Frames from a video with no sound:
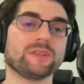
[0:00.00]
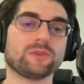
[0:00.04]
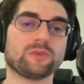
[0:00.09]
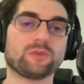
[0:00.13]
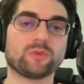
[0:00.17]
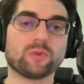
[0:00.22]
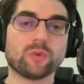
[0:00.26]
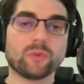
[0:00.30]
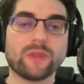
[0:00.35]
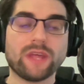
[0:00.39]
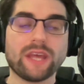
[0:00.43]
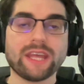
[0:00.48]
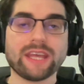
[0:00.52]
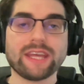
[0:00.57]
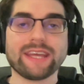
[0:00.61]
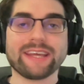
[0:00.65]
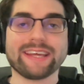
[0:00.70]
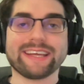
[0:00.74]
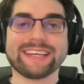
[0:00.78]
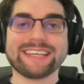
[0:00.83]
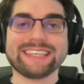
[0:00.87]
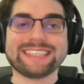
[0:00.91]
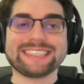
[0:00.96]

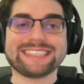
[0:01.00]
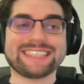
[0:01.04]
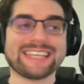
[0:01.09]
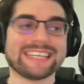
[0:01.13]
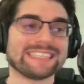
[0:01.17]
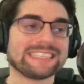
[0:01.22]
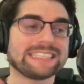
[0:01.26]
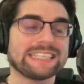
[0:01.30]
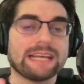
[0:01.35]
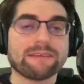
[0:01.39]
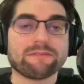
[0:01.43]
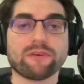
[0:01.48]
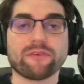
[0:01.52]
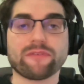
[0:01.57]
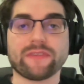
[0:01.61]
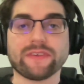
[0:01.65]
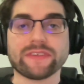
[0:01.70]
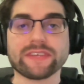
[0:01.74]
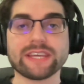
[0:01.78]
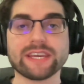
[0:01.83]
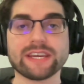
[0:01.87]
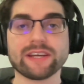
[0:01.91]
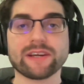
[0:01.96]
Today is that time of the
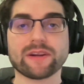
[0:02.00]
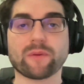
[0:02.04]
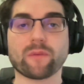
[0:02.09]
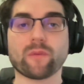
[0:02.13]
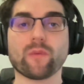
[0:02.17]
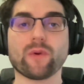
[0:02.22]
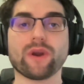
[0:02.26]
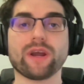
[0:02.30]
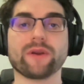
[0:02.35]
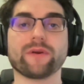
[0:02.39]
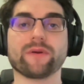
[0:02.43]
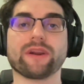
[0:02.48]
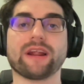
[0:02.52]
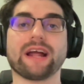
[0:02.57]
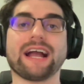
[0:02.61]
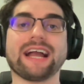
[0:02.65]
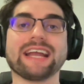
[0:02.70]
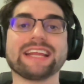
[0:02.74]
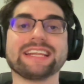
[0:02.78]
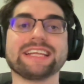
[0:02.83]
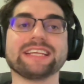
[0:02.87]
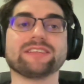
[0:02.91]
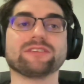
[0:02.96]
year where
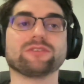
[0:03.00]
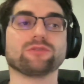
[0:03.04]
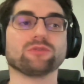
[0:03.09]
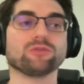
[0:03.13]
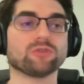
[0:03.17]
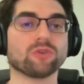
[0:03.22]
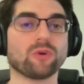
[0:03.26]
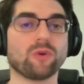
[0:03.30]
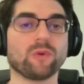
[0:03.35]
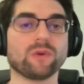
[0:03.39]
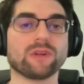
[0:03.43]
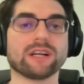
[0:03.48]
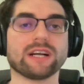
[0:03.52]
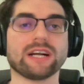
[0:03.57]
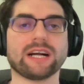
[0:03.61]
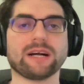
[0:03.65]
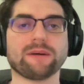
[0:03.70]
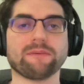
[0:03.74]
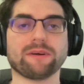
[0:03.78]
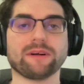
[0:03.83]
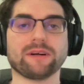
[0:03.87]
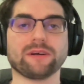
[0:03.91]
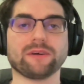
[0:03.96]
I need to talk
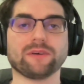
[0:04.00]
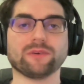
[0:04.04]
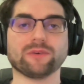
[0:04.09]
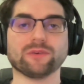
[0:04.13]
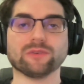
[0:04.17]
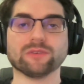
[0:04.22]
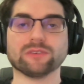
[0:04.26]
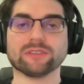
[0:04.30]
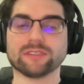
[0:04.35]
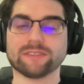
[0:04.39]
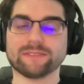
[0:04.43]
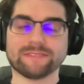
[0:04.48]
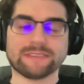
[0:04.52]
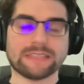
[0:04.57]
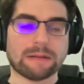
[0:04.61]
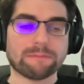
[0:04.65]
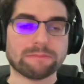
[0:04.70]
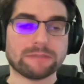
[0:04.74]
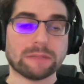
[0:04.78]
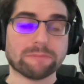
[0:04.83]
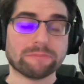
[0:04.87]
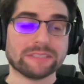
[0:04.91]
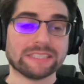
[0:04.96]
about
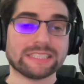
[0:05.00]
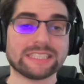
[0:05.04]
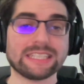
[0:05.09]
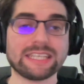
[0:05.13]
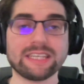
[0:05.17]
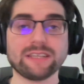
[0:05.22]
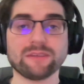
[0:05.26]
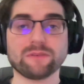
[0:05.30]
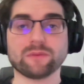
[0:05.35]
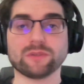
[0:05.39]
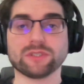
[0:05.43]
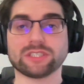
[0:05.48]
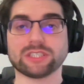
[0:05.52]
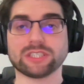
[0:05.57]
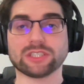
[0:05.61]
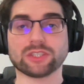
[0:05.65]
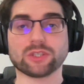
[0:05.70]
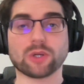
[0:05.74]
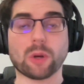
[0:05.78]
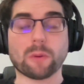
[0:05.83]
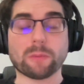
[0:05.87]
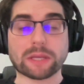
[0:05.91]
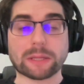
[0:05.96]
WWDC, which is
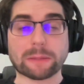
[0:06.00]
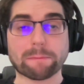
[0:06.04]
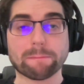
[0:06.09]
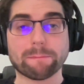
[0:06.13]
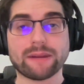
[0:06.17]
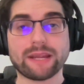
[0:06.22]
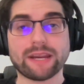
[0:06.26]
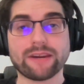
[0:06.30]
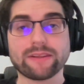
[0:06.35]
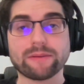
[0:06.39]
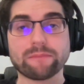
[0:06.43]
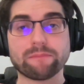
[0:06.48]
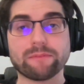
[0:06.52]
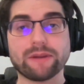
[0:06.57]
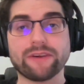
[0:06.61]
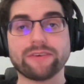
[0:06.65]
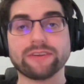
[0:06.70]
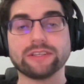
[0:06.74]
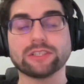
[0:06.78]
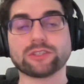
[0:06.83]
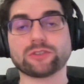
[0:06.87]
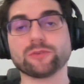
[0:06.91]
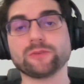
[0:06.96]
coming
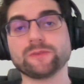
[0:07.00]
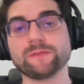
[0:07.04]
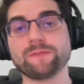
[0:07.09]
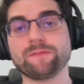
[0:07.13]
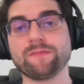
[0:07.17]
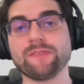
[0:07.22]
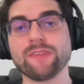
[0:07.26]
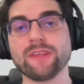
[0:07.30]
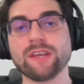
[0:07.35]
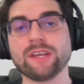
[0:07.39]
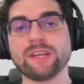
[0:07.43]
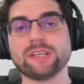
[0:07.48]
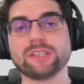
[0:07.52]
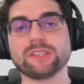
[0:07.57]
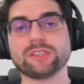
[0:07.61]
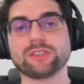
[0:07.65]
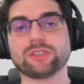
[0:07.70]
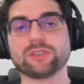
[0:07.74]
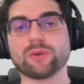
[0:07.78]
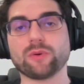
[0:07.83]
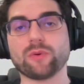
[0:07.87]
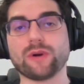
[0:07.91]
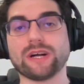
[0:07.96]
very soon.
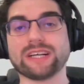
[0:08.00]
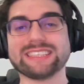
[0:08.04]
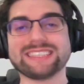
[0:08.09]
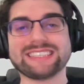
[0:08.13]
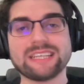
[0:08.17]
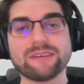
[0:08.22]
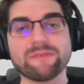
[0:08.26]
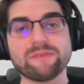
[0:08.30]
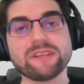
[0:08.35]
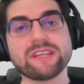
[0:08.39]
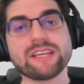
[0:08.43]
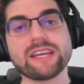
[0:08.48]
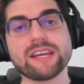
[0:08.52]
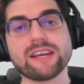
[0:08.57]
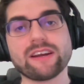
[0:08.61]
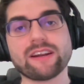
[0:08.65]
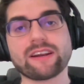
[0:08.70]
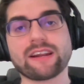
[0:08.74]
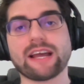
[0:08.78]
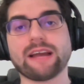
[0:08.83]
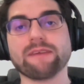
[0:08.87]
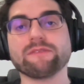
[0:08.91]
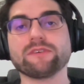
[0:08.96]
So as every year
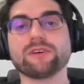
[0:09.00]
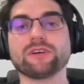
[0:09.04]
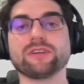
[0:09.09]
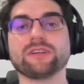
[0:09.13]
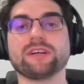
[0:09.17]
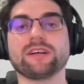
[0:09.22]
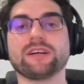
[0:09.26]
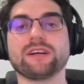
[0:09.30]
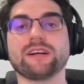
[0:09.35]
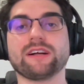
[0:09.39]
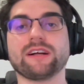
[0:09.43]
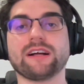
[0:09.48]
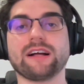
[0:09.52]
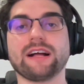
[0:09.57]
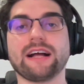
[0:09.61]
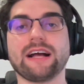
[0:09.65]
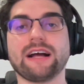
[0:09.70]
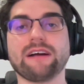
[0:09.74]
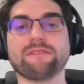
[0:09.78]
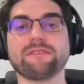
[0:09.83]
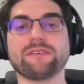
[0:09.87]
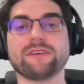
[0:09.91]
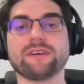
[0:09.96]
I'm gonna
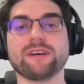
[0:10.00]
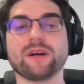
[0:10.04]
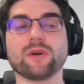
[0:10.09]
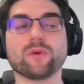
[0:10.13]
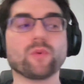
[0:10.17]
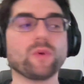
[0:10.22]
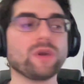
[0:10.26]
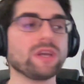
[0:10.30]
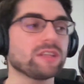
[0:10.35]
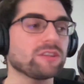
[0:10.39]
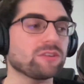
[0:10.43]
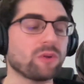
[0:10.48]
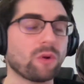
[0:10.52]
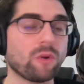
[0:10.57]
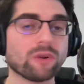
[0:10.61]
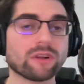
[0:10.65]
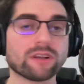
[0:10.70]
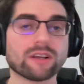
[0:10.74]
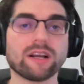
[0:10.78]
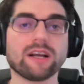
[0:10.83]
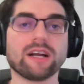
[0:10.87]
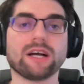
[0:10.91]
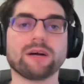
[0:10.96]
have a quick
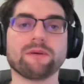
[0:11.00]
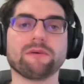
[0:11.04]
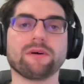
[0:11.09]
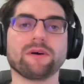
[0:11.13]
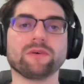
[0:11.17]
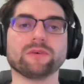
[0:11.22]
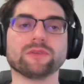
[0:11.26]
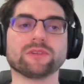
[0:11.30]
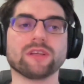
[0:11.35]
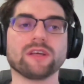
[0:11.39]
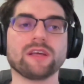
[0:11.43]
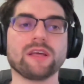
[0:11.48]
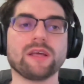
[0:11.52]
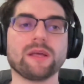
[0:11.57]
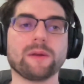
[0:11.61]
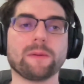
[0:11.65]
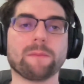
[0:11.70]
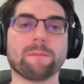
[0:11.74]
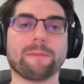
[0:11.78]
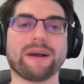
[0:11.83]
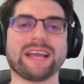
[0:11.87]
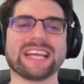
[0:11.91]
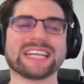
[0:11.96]
talk about
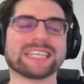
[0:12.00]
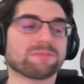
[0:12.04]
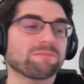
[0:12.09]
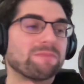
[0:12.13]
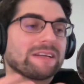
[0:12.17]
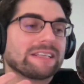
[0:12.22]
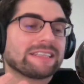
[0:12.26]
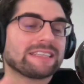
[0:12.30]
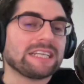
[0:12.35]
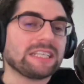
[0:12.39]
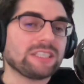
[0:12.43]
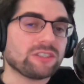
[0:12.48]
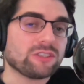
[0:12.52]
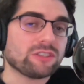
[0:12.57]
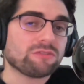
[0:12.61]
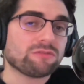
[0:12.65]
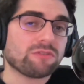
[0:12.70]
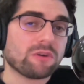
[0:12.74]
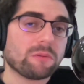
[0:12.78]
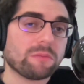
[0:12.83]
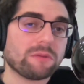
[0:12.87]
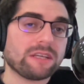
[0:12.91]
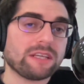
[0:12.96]
my expectations
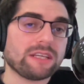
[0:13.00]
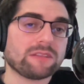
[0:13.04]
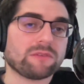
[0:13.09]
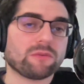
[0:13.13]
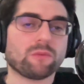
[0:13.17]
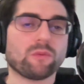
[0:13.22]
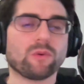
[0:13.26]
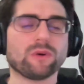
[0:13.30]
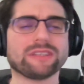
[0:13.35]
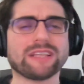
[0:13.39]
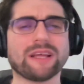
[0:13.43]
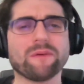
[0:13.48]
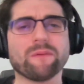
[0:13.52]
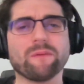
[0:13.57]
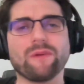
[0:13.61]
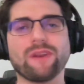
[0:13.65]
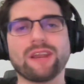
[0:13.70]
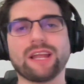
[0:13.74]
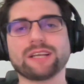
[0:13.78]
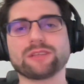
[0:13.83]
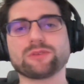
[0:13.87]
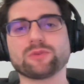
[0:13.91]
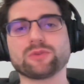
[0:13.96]
from it, what I would
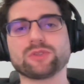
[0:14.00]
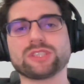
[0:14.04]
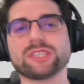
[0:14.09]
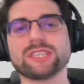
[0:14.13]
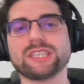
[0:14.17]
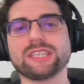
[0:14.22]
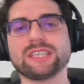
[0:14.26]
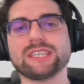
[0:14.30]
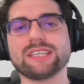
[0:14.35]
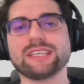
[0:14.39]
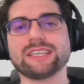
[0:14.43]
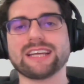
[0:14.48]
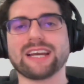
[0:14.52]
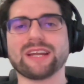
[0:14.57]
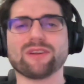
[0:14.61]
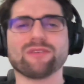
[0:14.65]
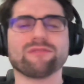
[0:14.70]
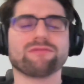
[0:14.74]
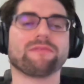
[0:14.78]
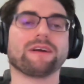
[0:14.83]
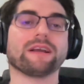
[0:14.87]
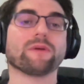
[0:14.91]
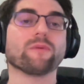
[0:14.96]
like to see, kind
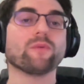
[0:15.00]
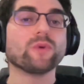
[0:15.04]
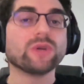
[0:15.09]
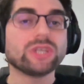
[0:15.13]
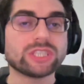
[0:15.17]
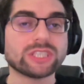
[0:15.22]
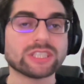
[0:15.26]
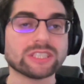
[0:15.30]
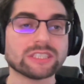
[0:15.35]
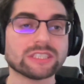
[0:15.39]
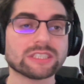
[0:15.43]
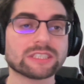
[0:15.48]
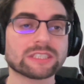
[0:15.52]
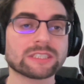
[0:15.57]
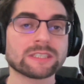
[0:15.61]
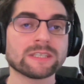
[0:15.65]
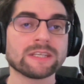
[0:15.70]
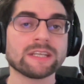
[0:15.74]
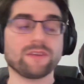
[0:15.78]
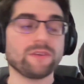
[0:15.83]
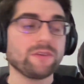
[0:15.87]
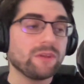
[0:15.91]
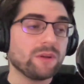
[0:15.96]
of my wishes.
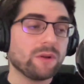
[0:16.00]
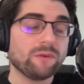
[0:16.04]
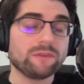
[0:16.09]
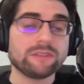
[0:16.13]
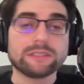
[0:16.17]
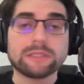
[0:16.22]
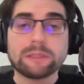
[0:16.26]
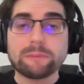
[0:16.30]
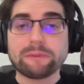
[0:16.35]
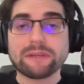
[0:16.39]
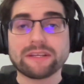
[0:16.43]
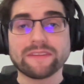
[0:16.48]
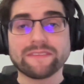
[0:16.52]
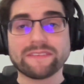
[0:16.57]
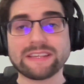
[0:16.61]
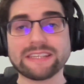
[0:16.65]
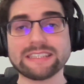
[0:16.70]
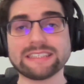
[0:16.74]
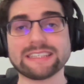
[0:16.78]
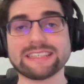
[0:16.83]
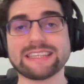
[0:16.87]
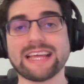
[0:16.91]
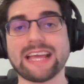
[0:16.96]
You know, the typical
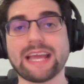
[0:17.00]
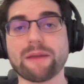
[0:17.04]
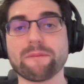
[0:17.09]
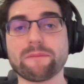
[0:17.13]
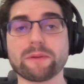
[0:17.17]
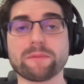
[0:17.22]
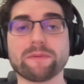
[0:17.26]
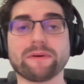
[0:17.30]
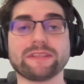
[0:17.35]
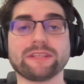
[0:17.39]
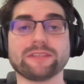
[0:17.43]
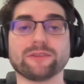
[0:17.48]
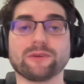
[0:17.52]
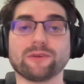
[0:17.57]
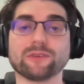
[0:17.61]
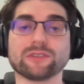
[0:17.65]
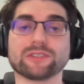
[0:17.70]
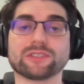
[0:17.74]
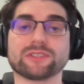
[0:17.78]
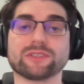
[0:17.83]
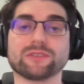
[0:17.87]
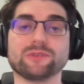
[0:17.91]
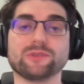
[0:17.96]
thing that everybody
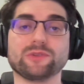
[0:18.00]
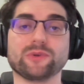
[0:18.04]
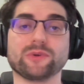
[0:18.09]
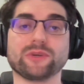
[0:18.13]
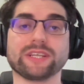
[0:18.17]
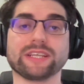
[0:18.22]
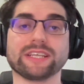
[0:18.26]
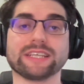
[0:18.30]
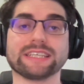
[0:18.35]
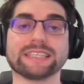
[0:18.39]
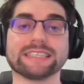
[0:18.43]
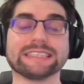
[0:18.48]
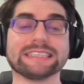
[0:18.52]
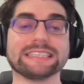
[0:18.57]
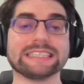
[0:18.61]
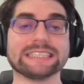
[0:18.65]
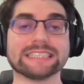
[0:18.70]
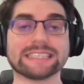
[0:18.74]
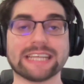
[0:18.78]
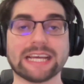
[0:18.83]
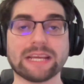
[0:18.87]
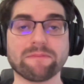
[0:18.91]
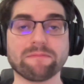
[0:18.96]
talks during this
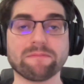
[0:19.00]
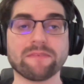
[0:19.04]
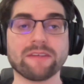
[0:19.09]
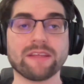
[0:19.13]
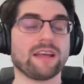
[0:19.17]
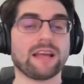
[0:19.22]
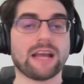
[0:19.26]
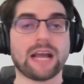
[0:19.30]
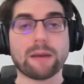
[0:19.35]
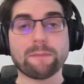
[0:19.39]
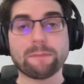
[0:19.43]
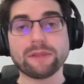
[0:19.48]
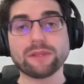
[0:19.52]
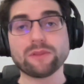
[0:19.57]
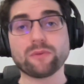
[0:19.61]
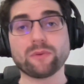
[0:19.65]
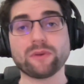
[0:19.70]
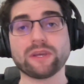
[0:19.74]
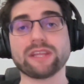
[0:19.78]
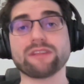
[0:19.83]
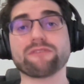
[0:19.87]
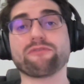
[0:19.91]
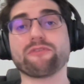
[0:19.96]
time. I've been
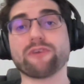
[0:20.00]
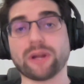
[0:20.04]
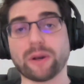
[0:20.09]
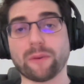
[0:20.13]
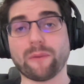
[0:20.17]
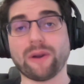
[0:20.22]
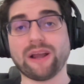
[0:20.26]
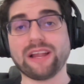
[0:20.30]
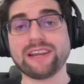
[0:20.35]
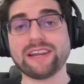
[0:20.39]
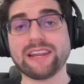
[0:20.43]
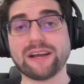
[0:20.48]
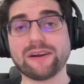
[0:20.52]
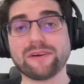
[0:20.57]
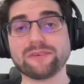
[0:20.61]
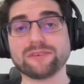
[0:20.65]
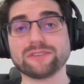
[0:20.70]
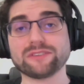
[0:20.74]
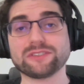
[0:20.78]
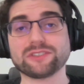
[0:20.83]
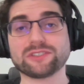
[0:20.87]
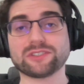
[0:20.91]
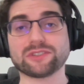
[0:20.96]
doing it for a while
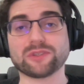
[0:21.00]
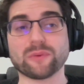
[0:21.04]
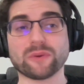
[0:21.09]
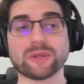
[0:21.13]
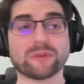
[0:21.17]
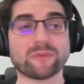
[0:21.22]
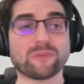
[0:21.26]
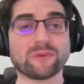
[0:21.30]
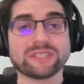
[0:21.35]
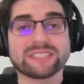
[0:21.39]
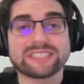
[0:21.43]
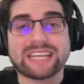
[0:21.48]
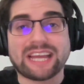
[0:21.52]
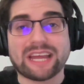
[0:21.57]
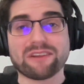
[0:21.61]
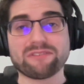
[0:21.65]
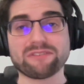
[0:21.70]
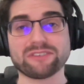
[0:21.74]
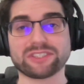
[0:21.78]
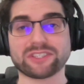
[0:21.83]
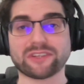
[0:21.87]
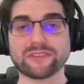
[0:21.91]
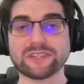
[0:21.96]
now, so it was kind
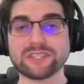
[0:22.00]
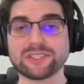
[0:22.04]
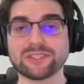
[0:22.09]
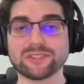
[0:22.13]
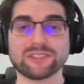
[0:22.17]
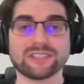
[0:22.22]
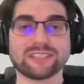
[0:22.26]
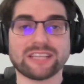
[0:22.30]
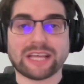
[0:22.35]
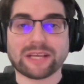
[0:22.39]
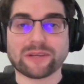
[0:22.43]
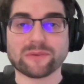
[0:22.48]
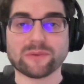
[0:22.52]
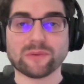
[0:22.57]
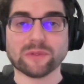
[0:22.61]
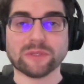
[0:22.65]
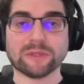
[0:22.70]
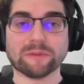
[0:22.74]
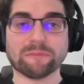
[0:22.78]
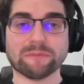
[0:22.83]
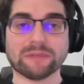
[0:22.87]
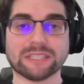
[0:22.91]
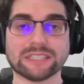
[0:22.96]
of a tradition that I
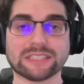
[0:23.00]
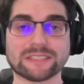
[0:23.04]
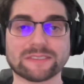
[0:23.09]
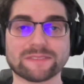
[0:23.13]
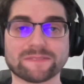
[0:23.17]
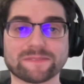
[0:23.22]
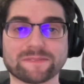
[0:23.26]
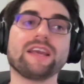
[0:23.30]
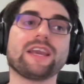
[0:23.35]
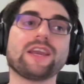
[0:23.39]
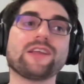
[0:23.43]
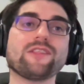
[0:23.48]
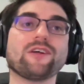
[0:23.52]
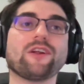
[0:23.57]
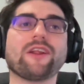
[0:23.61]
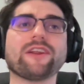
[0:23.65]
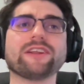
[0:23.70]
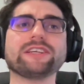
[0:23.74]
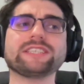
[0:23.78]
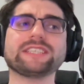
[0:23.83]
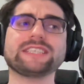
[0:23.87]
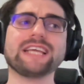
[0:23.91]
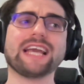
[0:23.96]
couldn't miss. In all
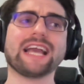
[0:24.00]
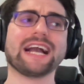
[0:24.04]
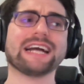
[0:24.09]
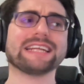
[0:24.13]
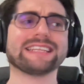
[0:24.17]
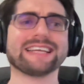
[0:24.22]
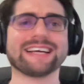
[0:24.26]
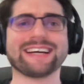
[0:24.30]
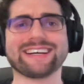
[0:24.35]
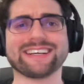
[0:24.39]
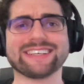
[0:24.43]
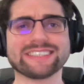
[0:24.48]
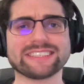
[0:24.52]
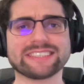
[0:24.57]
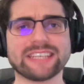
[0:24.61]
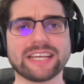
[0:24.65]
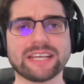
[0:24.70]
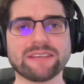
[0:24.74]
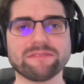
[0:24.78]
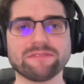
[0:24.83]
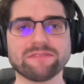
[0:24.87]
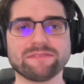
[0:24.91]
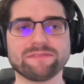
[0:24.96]
honesty, I had a hard
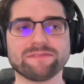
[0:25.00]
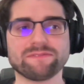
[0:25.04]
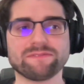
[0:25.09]
time